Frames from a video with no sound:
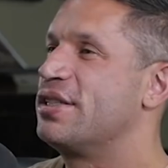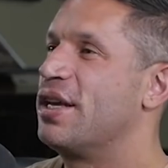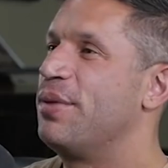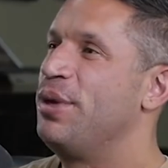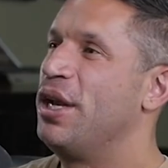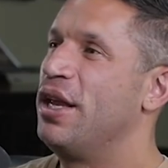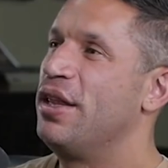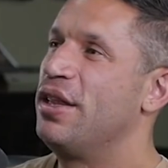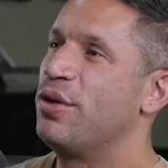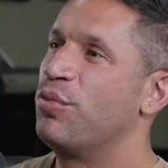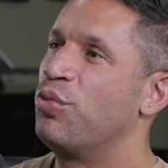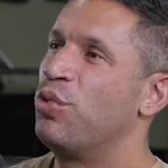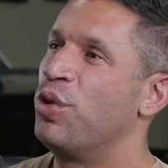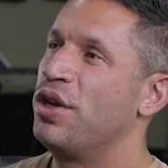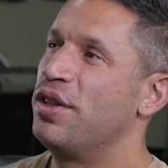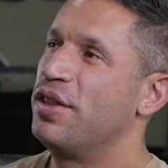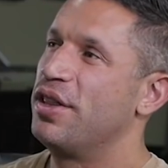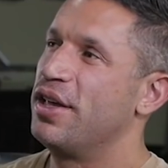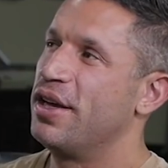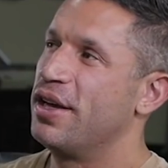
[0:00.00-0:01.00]
sense. I mean, I think
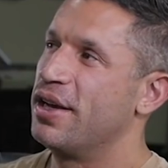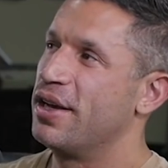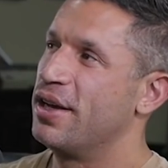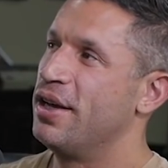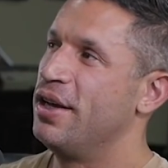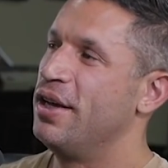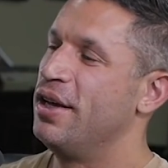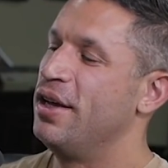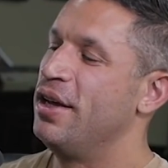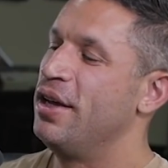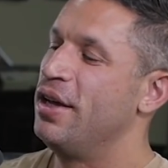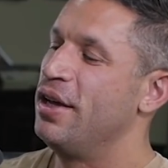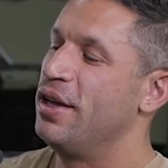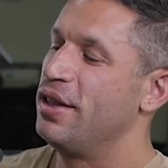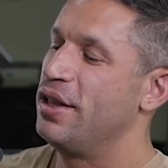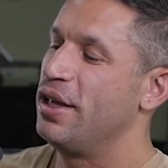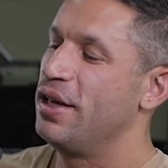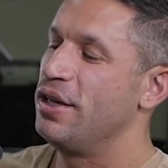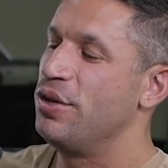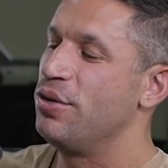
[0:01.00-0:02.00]
one thing
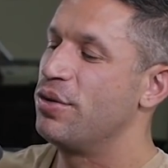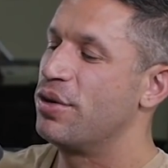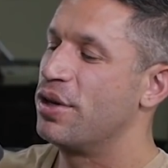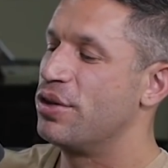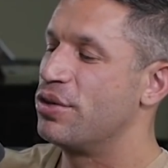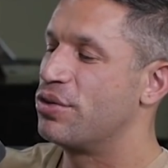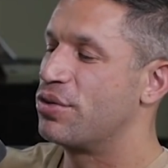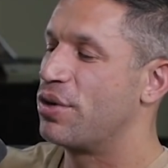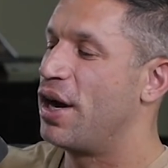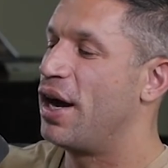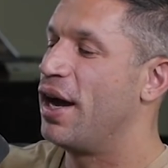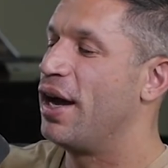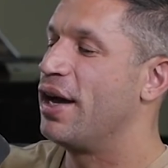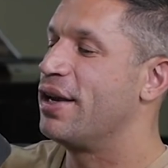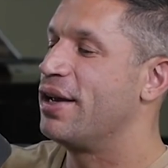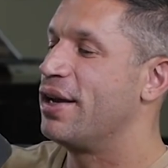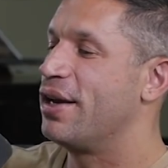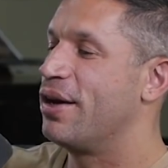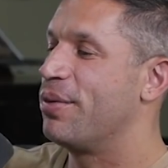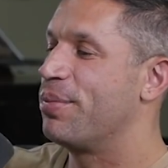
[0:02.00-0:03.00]
that you can try
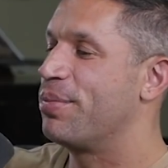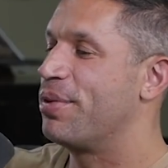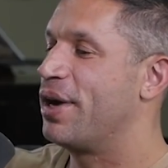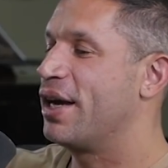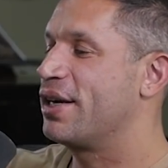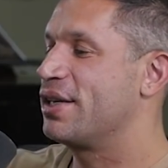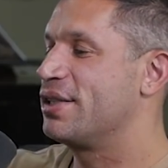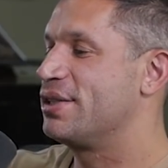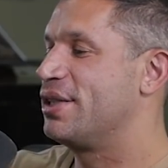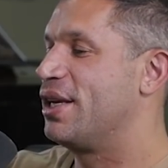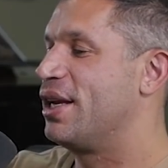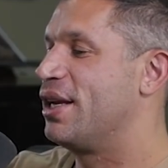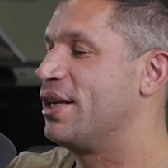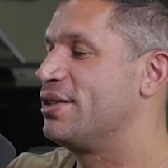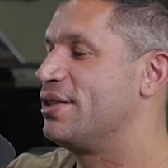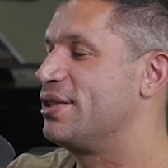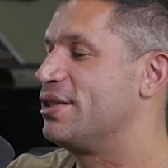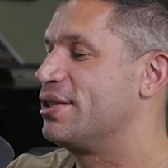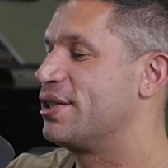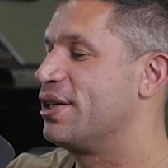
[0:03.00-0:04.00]
to help practice that,
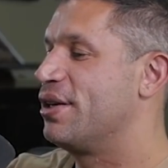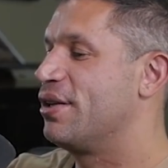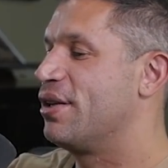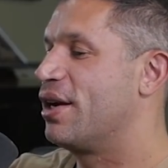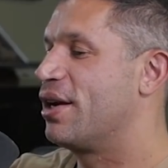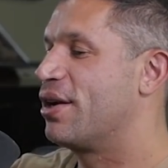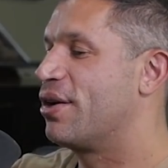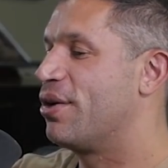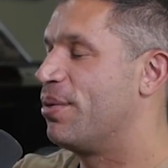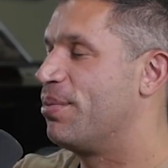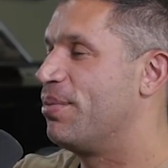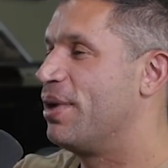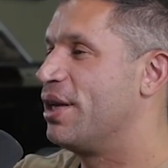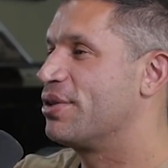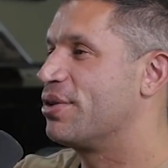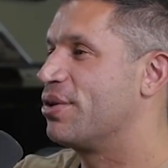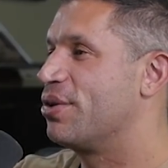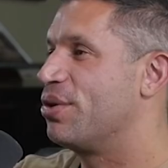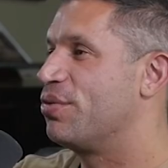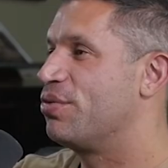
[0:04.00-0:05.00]
it's a skill I call
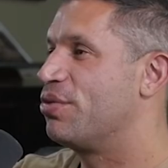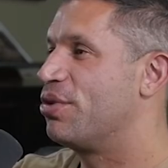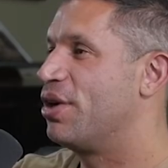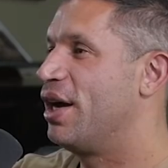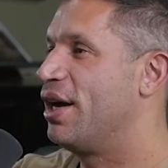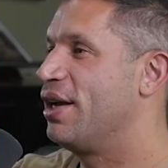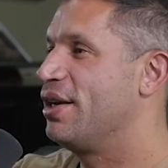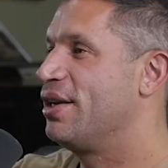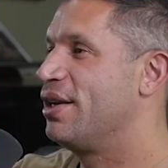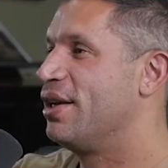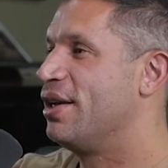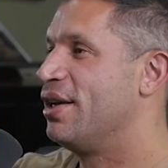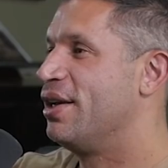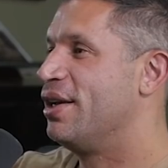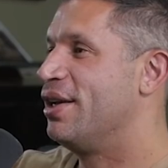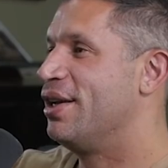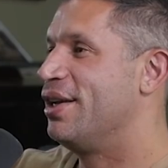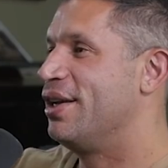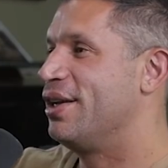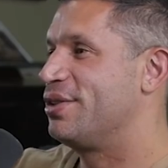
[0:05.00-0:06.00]
mental override.
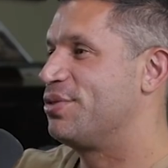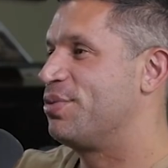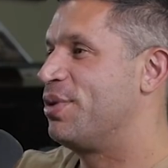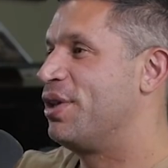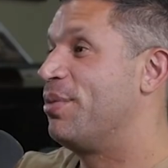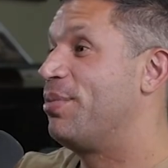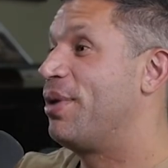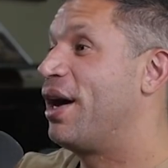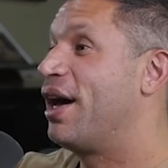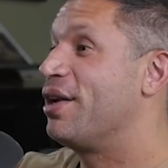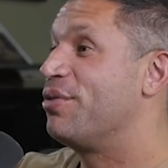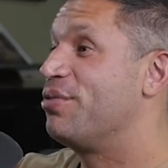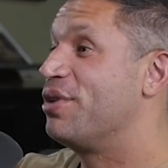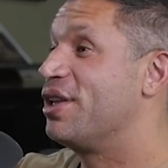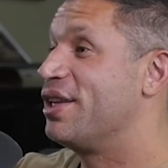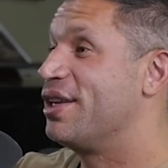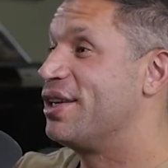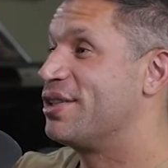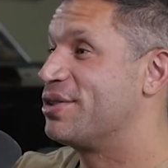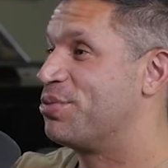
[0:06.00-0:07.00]
It's when the body
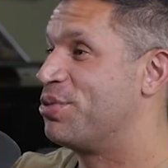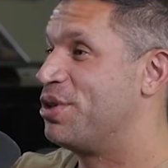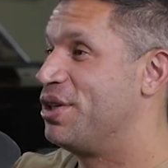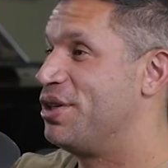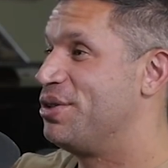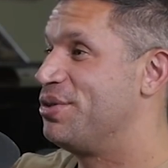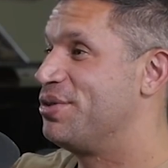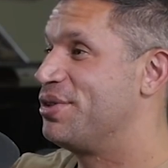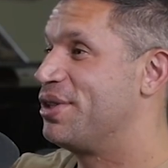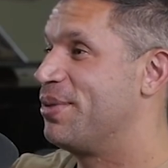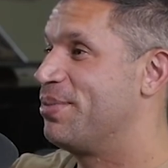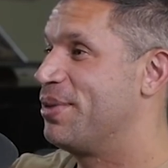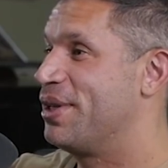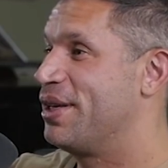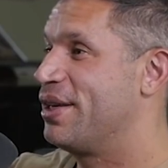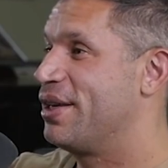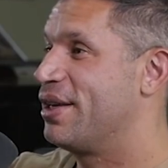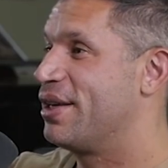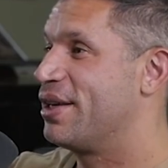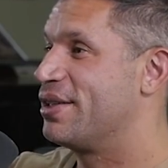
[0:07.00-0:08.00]
really doesn't want to do
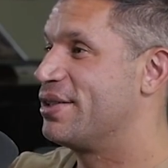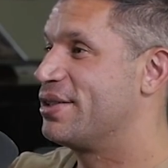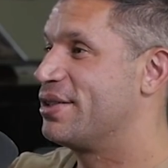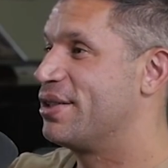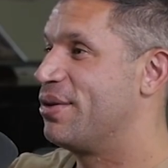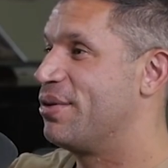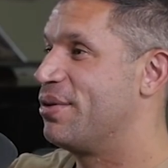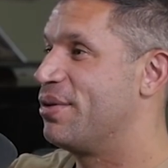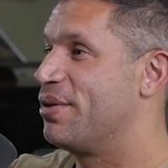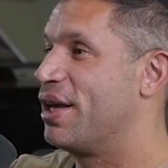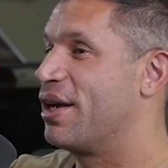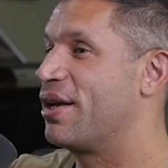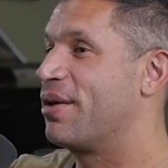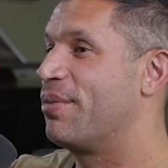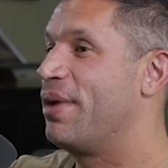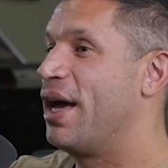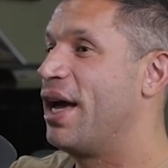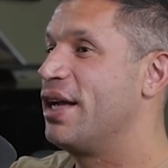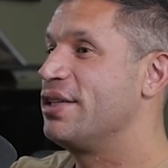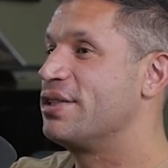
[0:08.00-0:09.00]
something. So like,
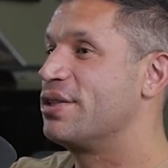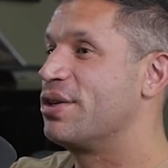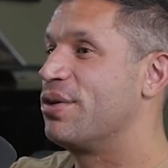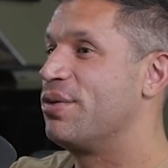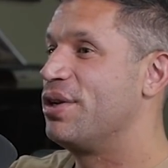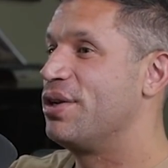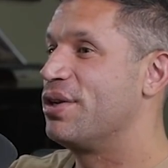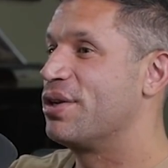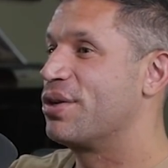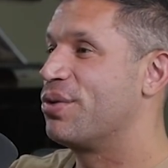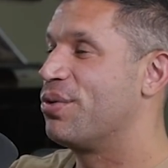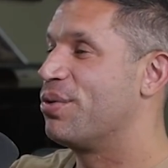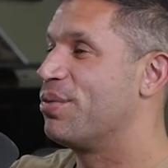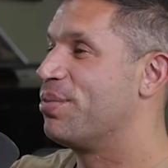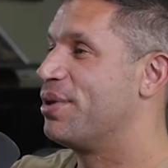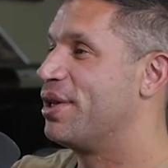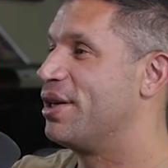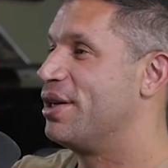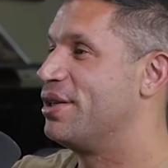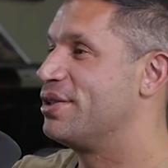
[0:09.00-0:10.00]
imagine going into
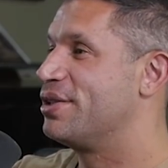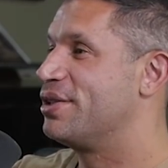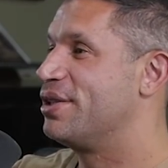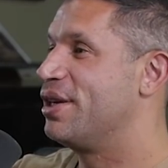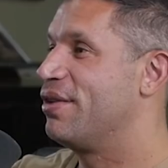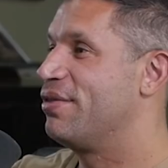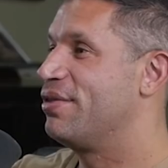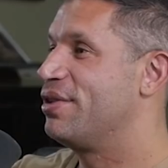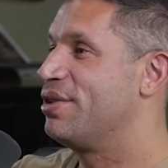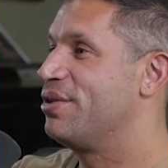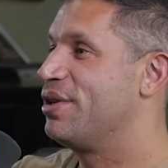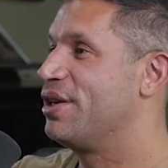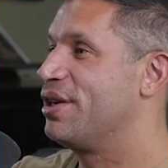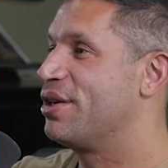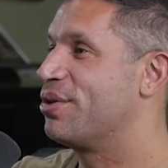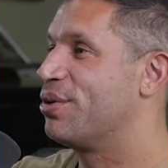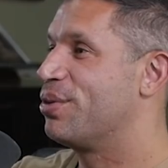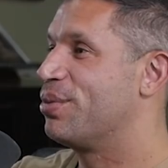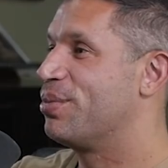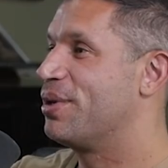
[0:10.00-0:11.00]
cold plunge. You ever do
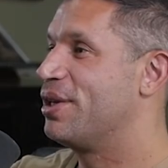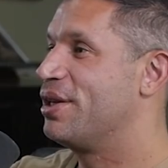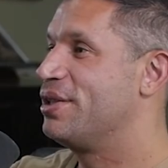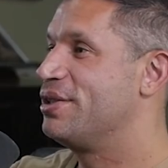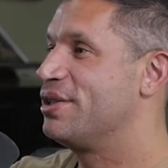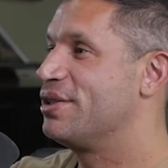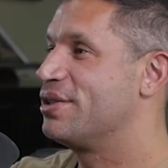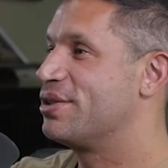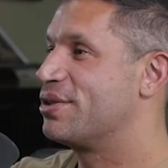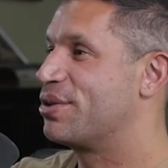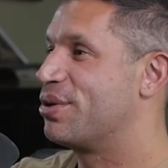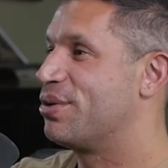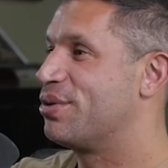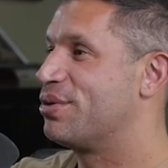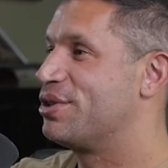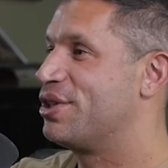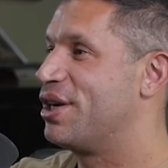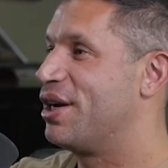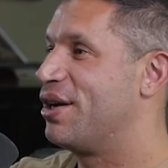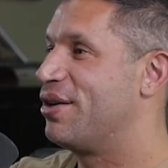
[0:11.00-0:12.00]
any cold plunges or cold